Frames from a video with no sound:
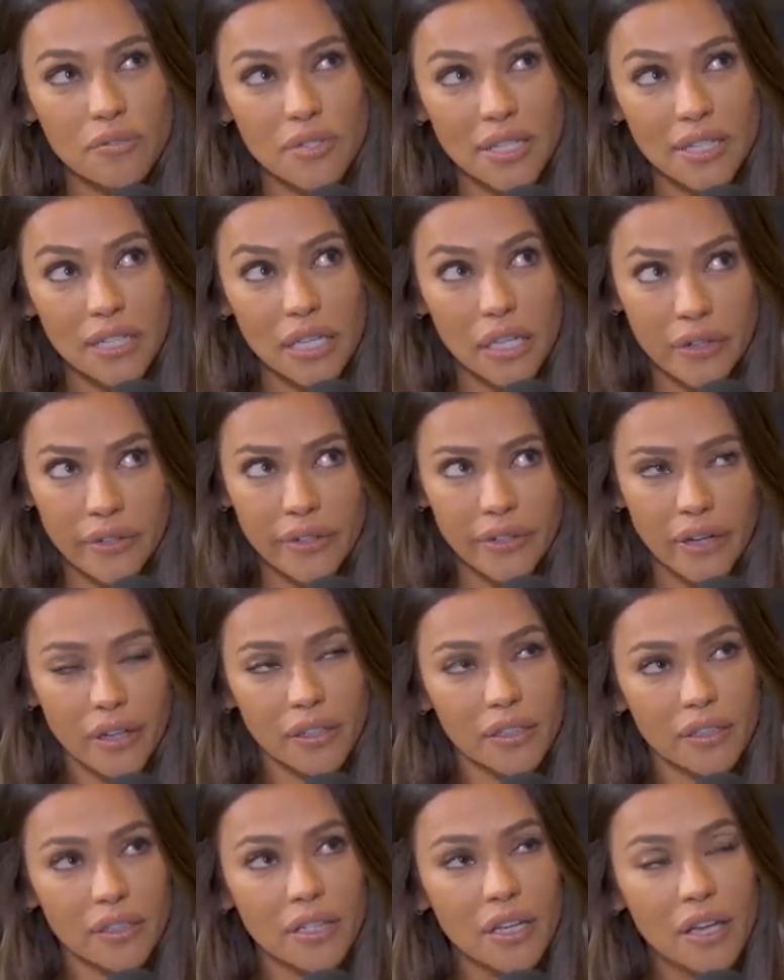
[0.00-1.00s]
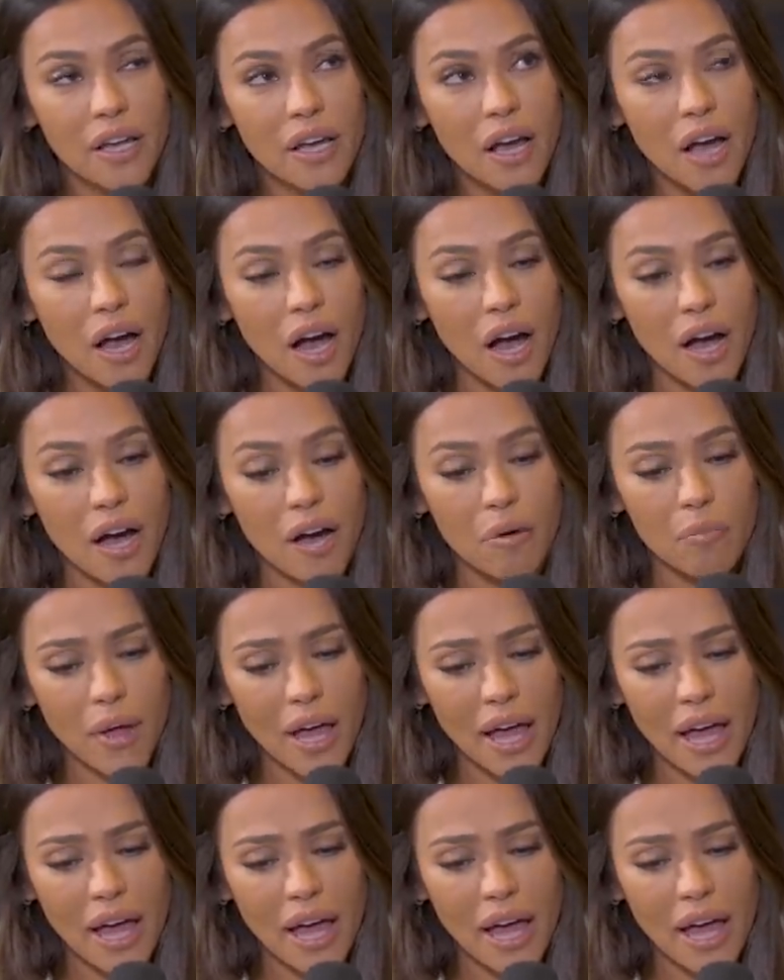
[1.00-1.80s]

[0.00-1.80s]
I was like kindergarten, um,